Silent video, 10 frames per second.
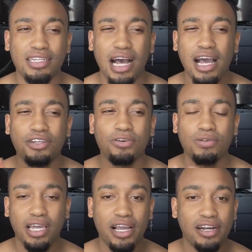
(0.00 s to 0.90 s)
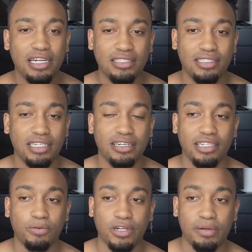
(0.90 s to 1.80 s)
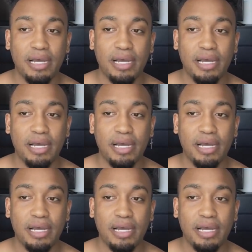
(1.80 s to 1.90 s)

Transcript: I don't care necessarily where you're